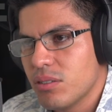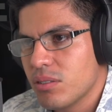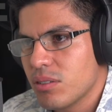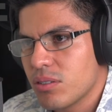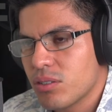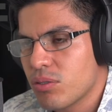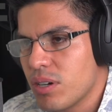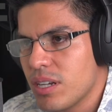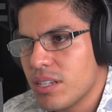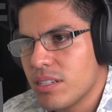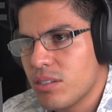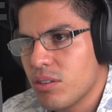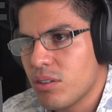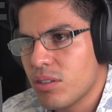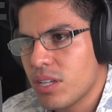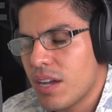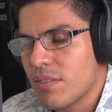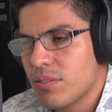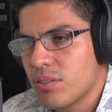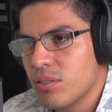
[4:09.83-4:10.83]
crazy. All
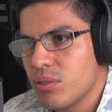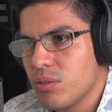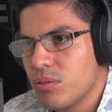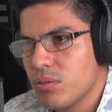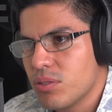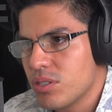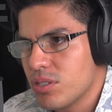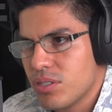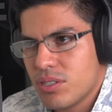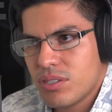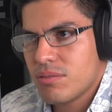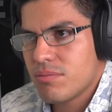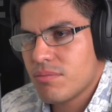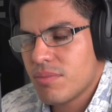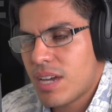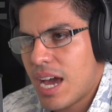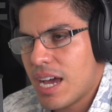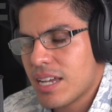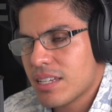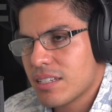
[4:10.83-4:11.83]
they have to do is just
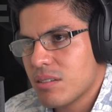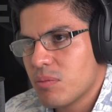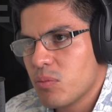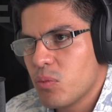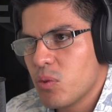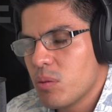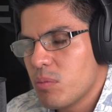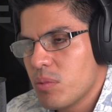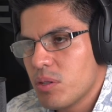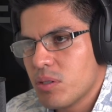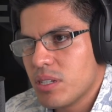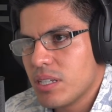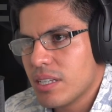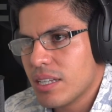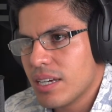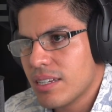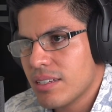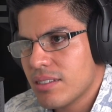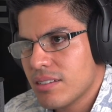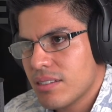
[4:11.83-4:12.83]
ask him what meal he
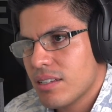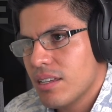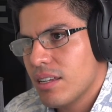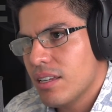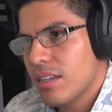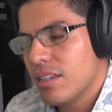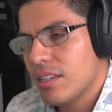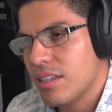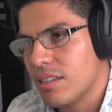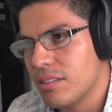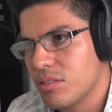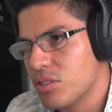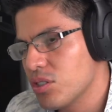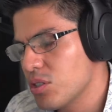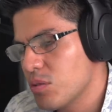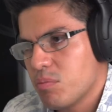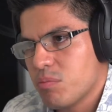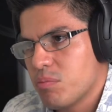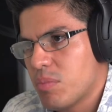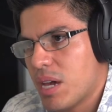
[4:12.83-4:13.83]
likes and
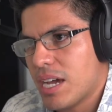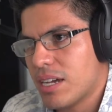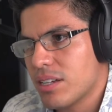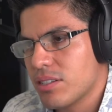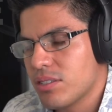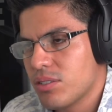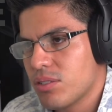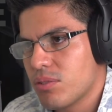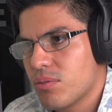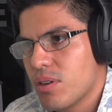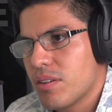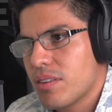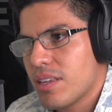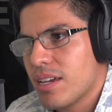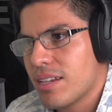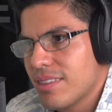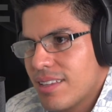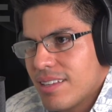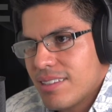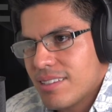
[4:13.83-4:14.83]
just package it around
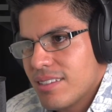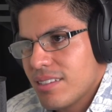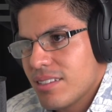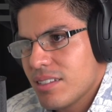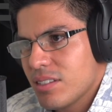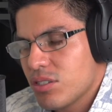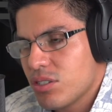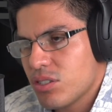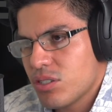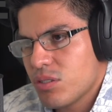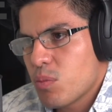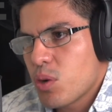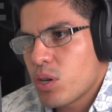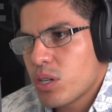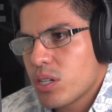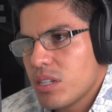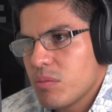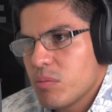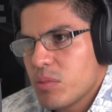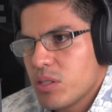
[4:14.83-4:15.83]
that, and that's it. It's just
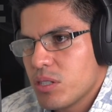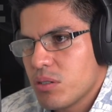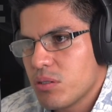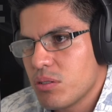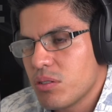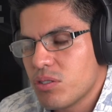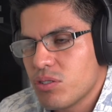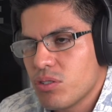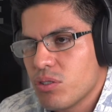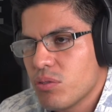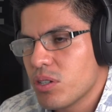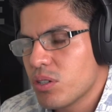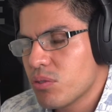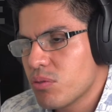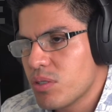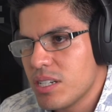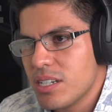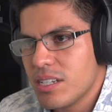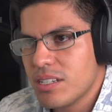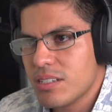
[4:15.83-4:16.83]
marketing material. There's no
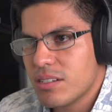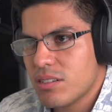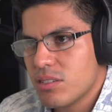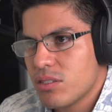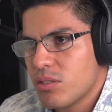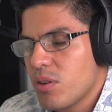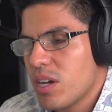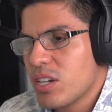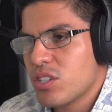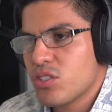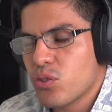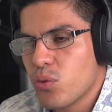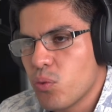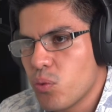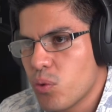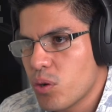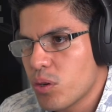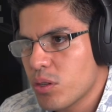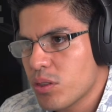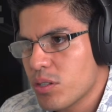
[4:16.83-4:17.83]
ingredients. There's no extra
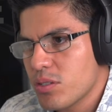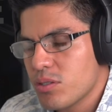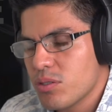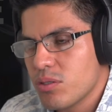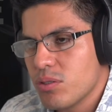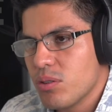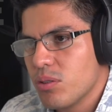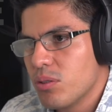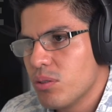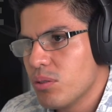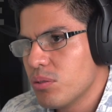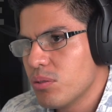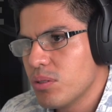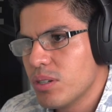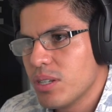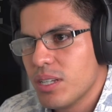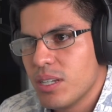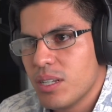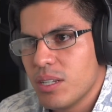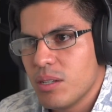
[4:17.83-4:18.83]
work. There's no
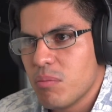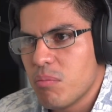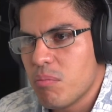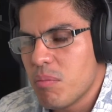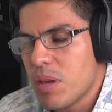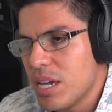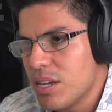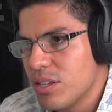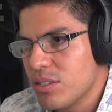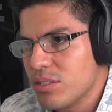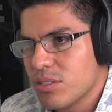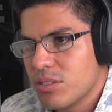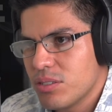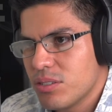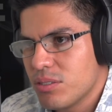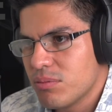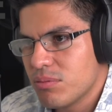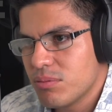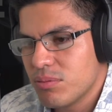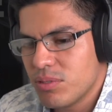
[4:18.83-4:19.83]

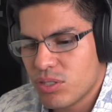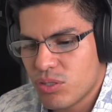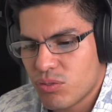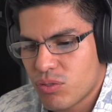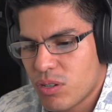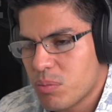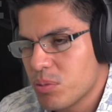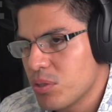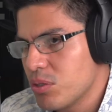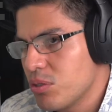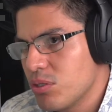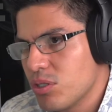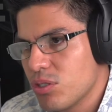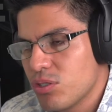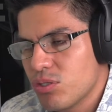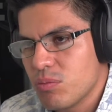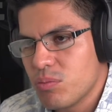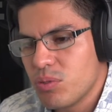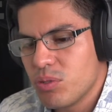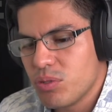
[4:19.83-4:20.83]
major disruption or
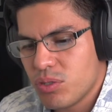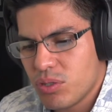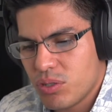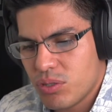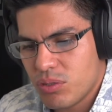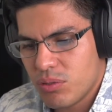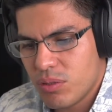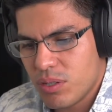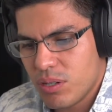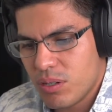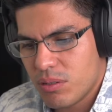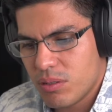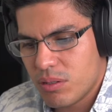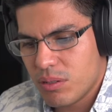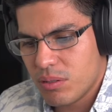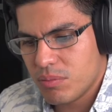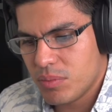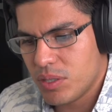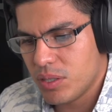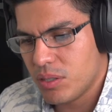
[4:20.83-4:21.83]
distribution to
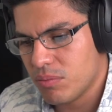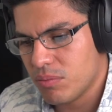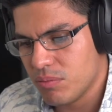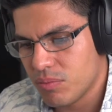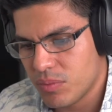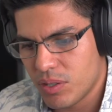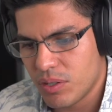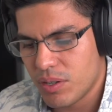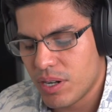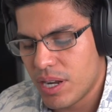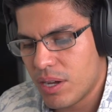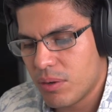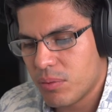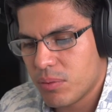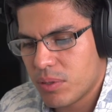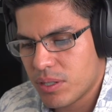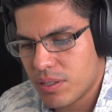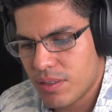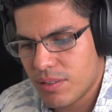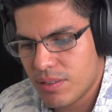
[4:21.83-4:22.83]
their their
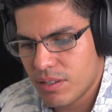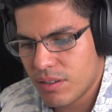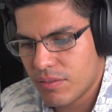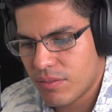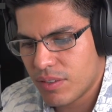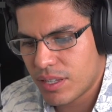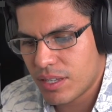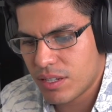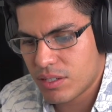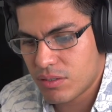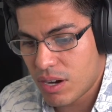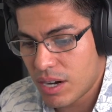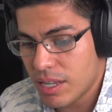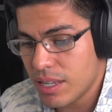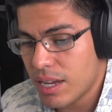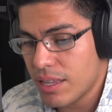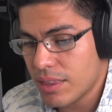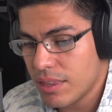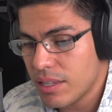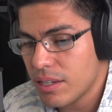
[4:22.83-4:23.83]
network and stuff like that. So
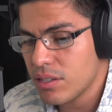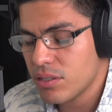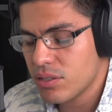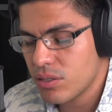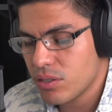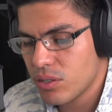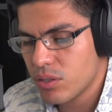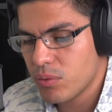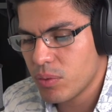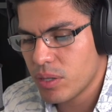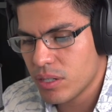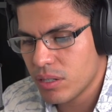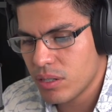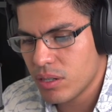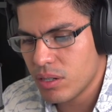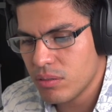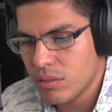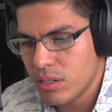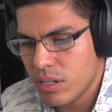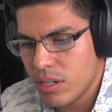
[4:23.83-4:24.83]
I think it's a good way to
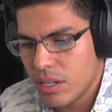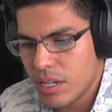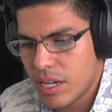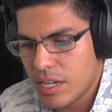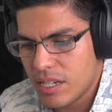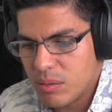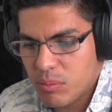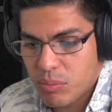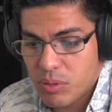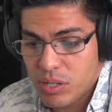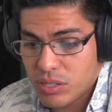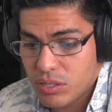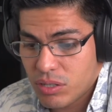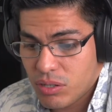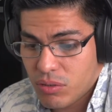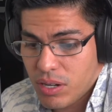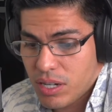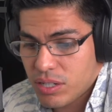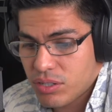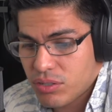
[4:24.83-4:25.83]
go, and it brings
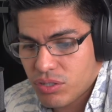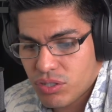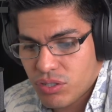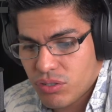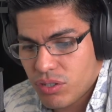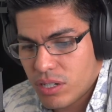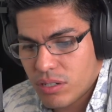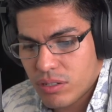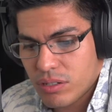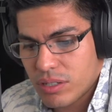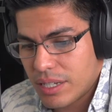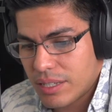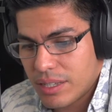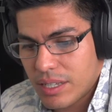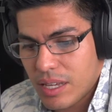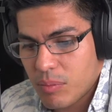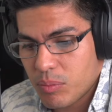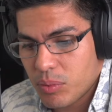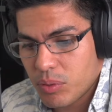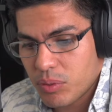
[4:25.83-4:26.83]
no extra strain on like
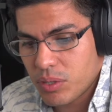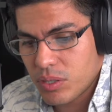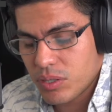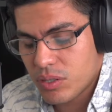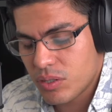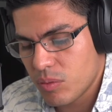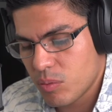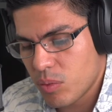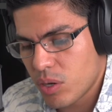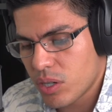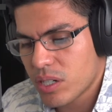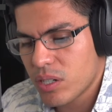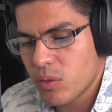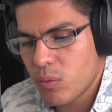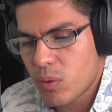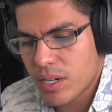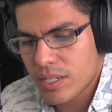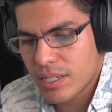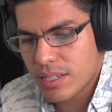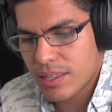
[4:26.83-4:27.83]
the employees. So marketing
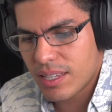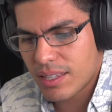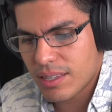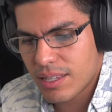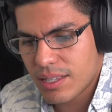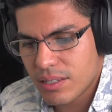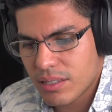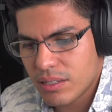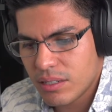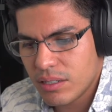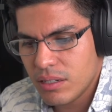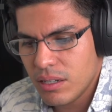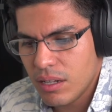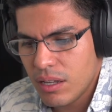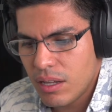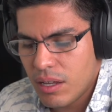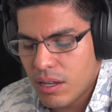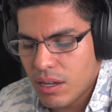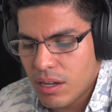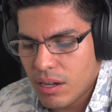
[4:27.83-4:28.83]
wise, I think that's good.
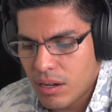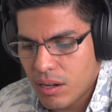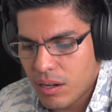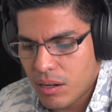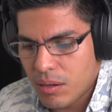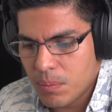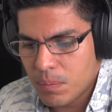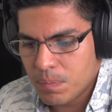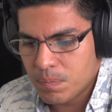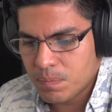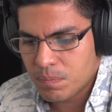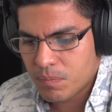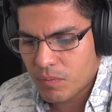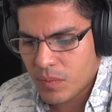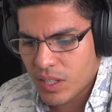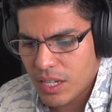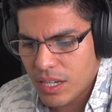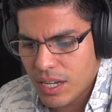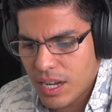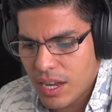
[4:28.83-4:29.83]
I
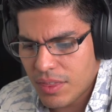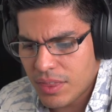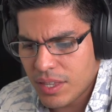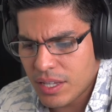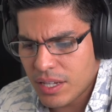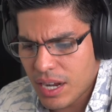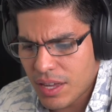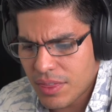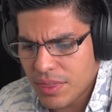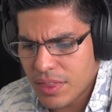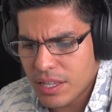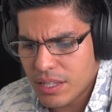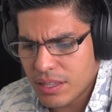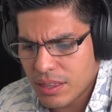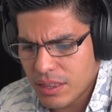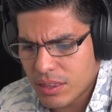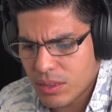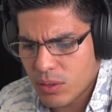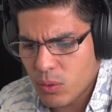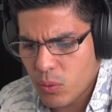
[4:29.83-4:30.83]
think
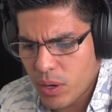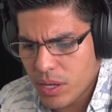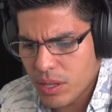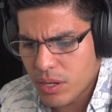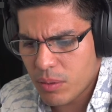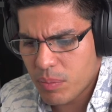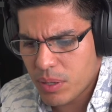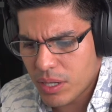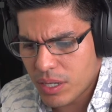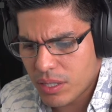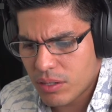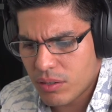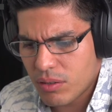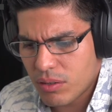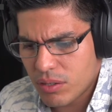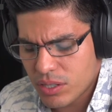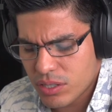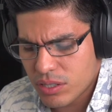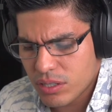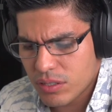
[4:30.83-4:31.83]
the way they're picking their
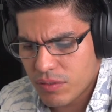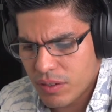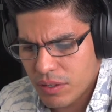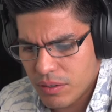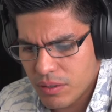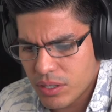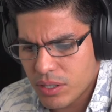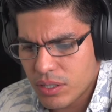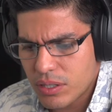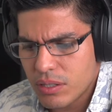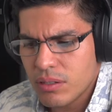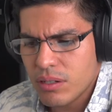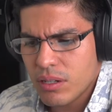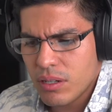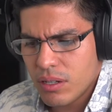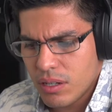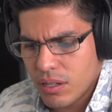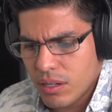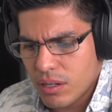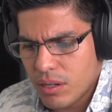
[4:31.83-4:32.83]
artists is very good.
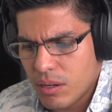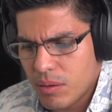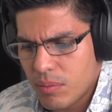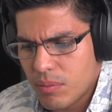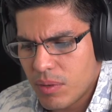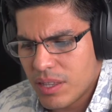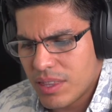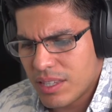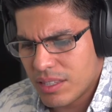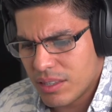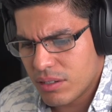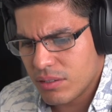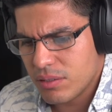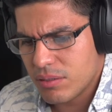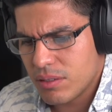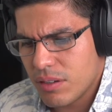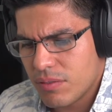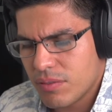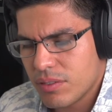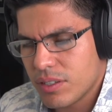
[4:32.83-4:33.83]
I think they're
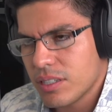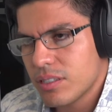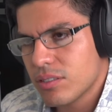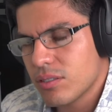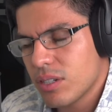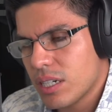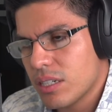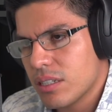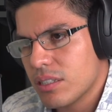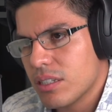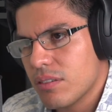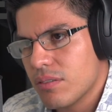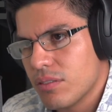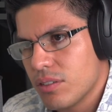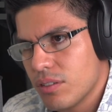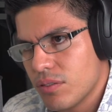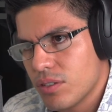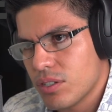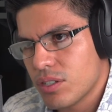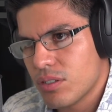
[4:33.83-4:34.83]
definitely trying to
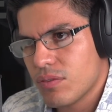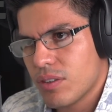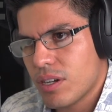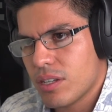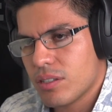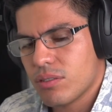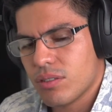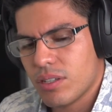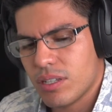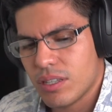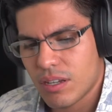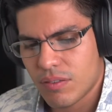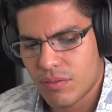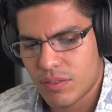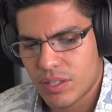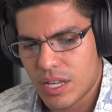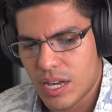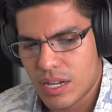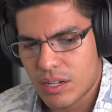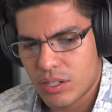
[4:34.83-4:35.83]
diversify. So they
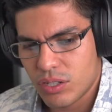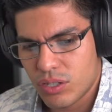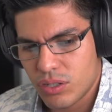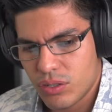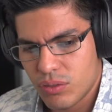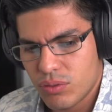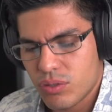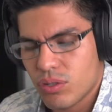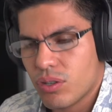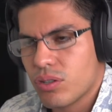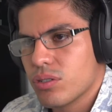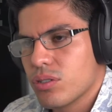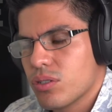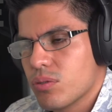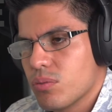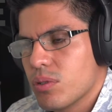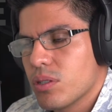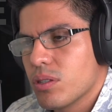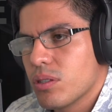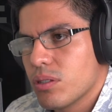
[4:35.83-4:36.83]
definitely got a huge
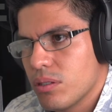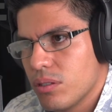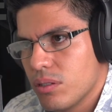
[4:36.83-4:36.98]
artist with